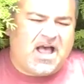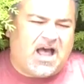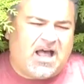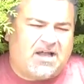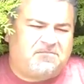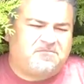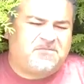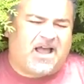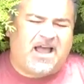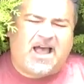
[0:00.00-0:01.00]

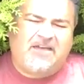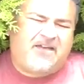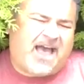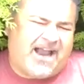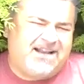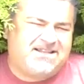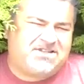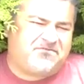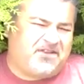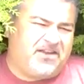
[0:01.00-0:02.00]
I've had
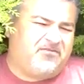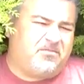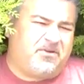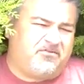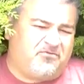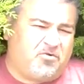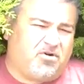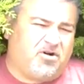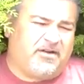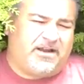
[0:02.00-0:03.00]
this flavor
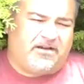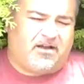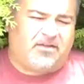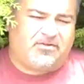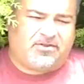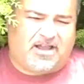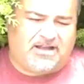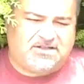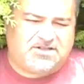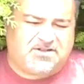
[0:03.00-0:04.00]
before in other
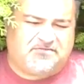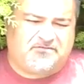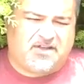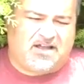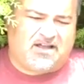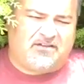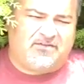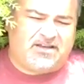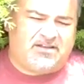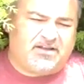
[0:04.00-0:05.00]
lines of
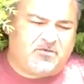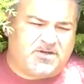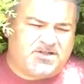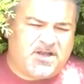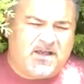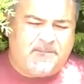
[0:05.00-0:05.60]
e-liquids.